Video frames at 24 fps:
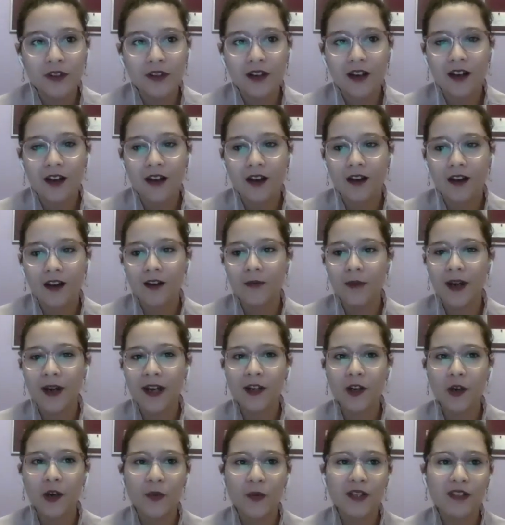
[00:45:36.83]
I
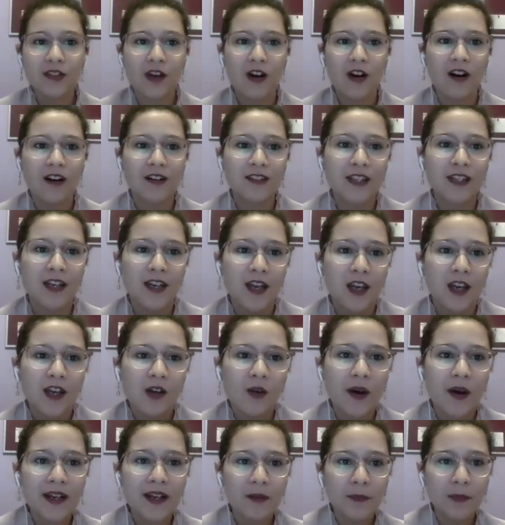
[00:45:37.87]
know we talked
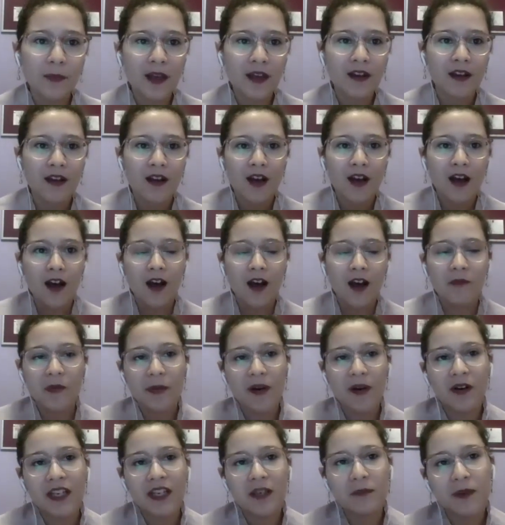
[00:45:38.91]
quite a bit
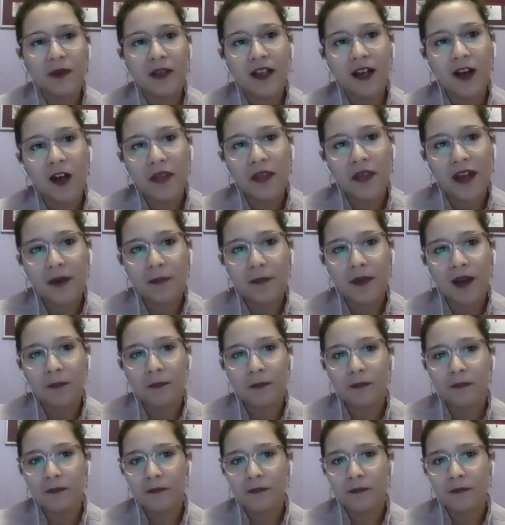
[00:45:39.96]
about keeping health at a pet,